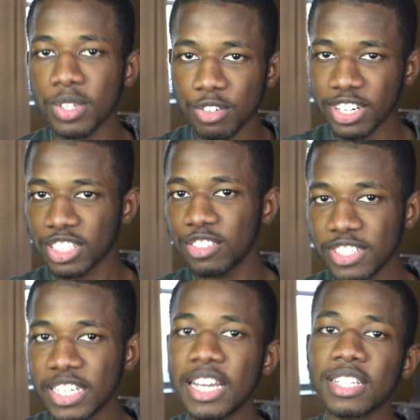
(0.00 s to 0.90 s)

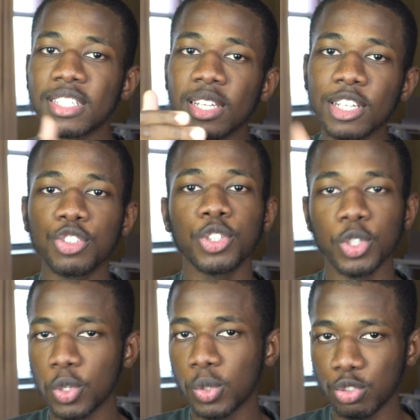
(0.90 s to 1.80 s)
directory to link to your
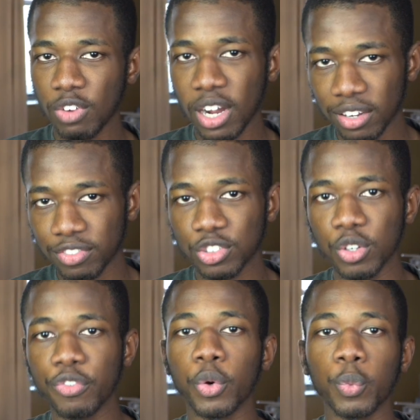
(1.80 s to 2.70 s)
Google Drive. So
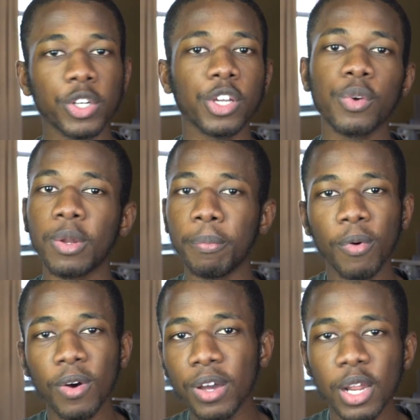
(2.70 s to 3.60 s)
if you're working on a
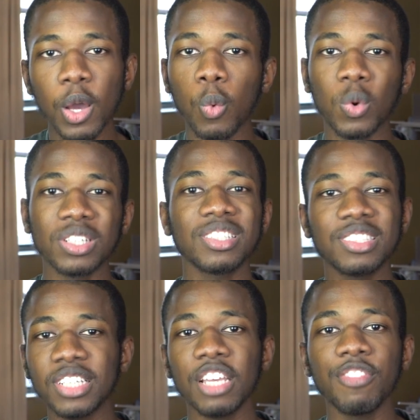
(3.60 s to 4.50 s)
part, once it's
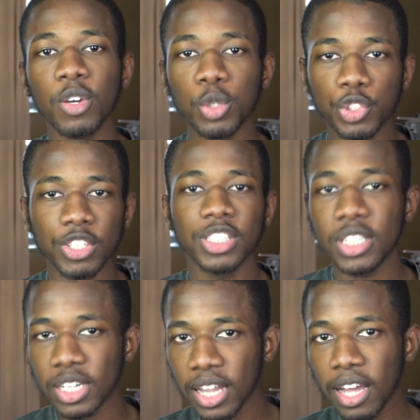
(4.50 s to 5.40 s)
saved, it goes straight to
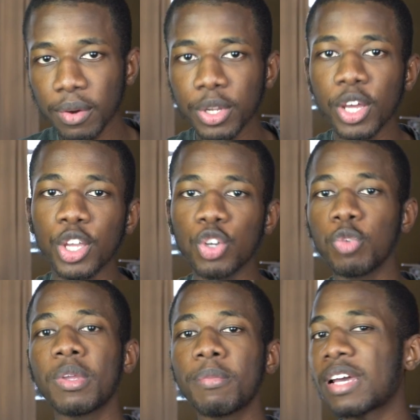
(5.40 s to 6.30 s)
the cloud. You'll
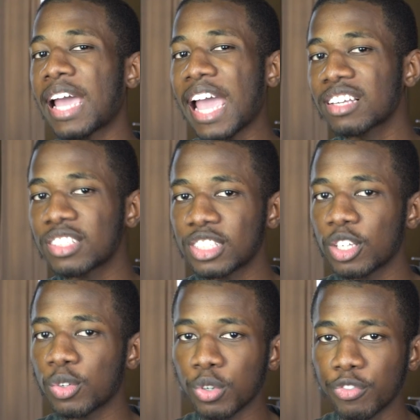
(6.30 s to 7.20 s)
be able to access
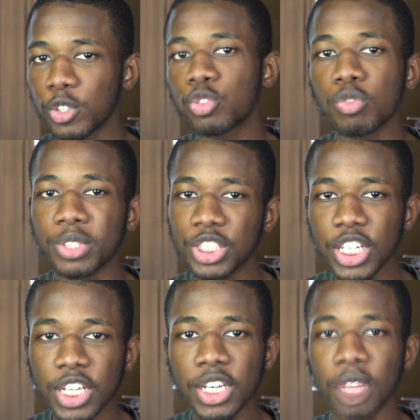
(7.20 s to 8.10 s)
it on your virtual
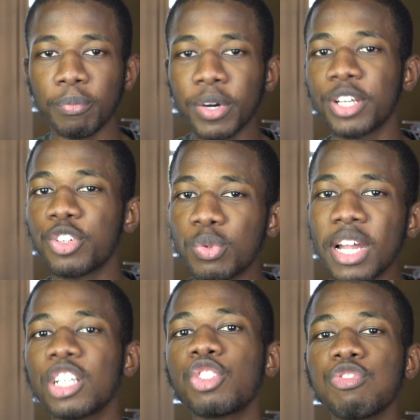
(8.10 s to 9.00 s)
machine, but do
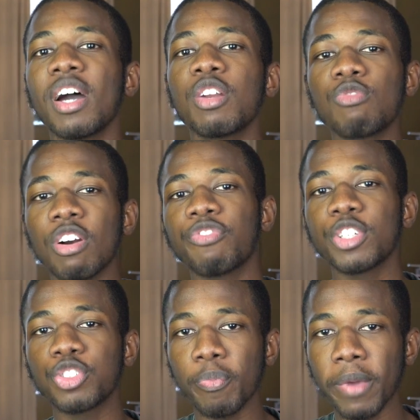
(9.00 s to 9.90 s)
not try to
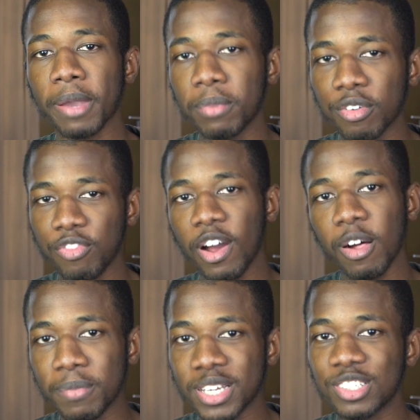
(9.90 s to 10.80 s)
reference your MacBook
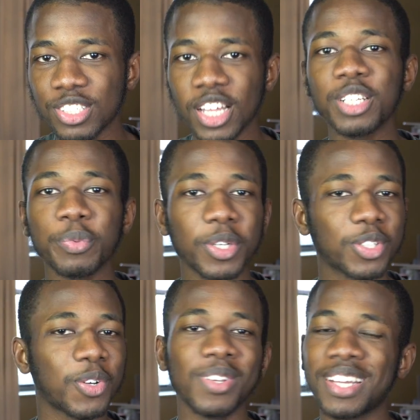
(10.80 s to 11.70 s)
file because SolidWorks don't